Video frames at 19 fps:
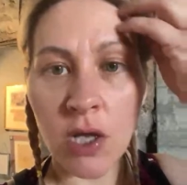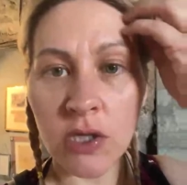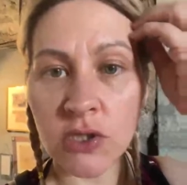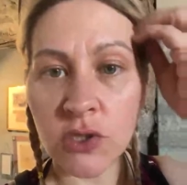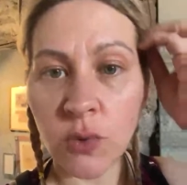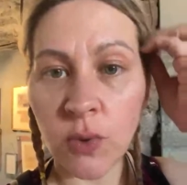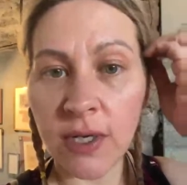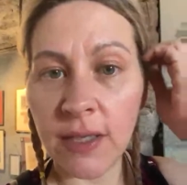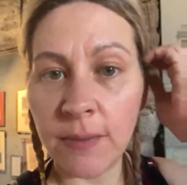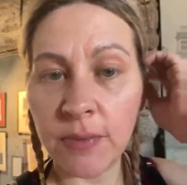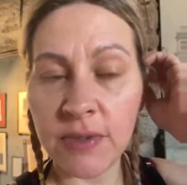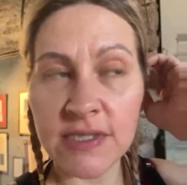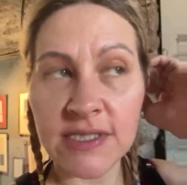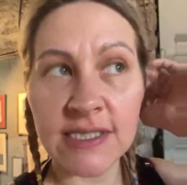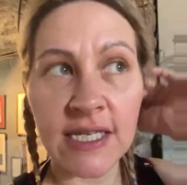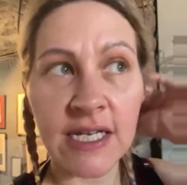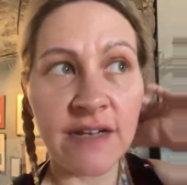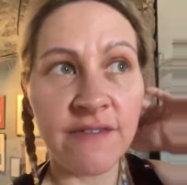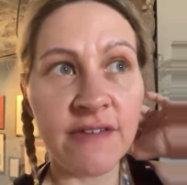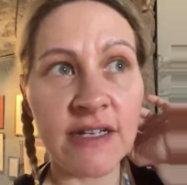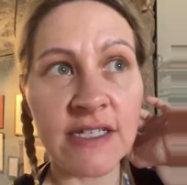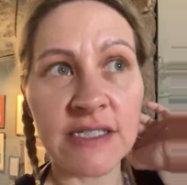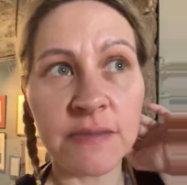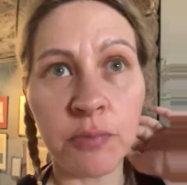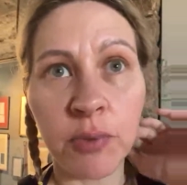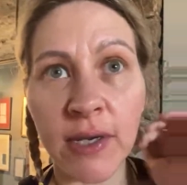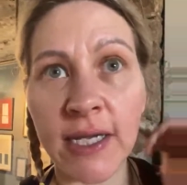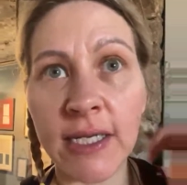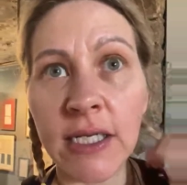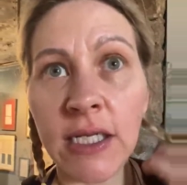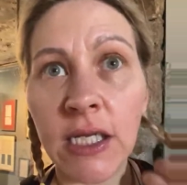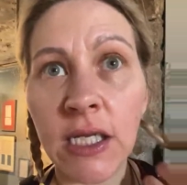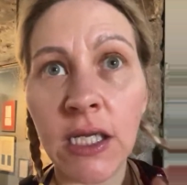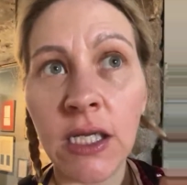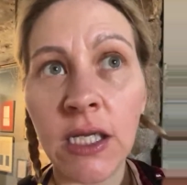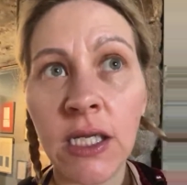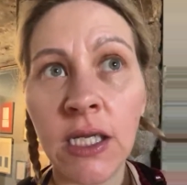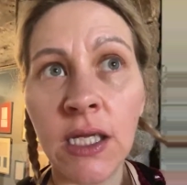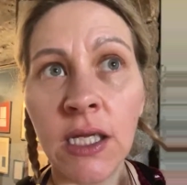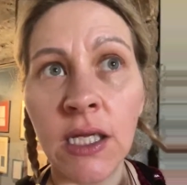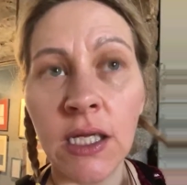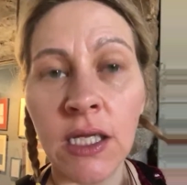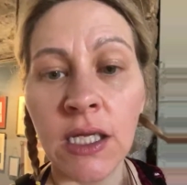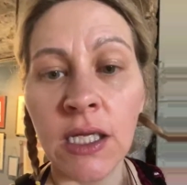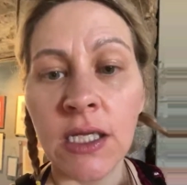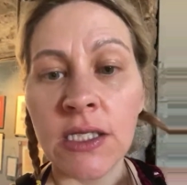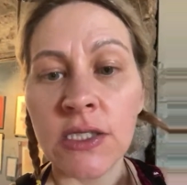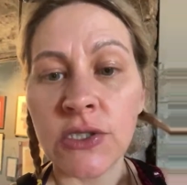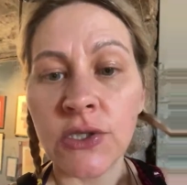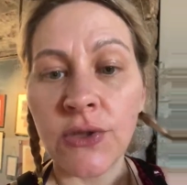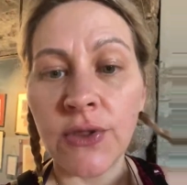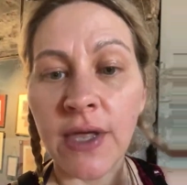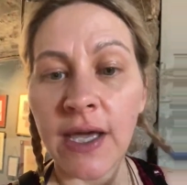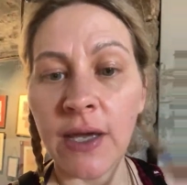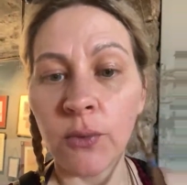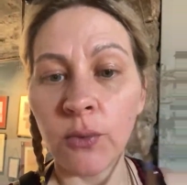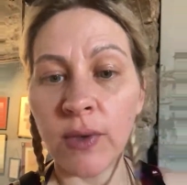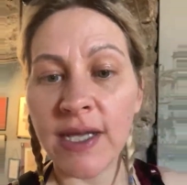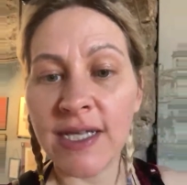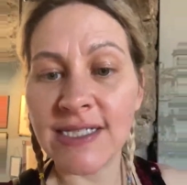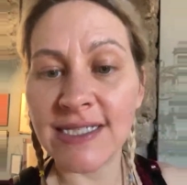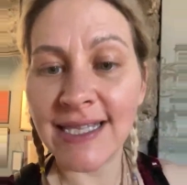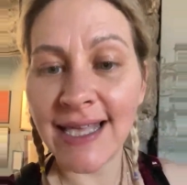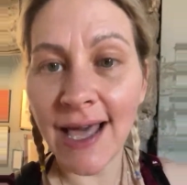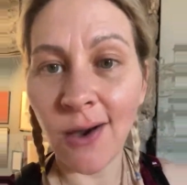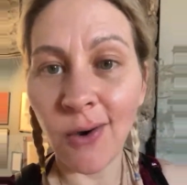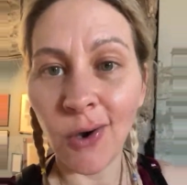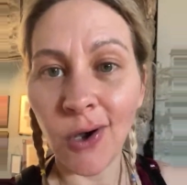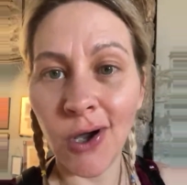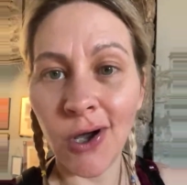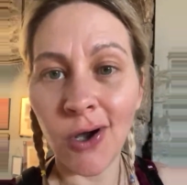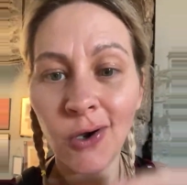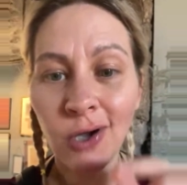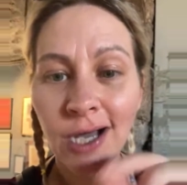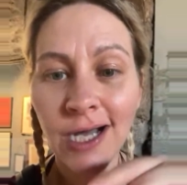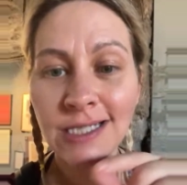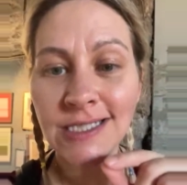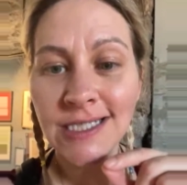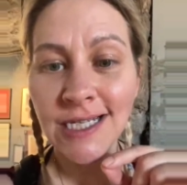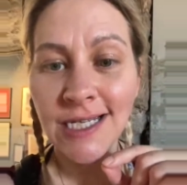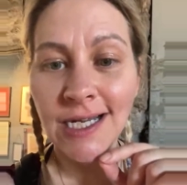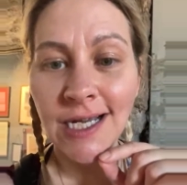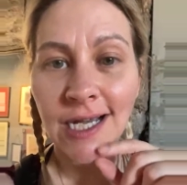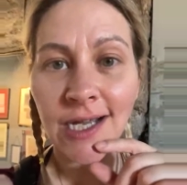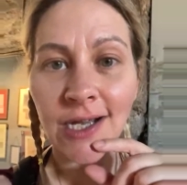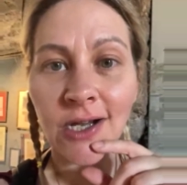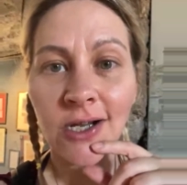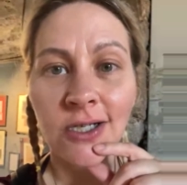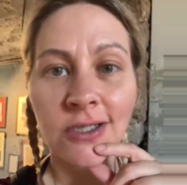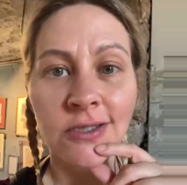20% of it is brandy, so they can raise the alcohol content higher.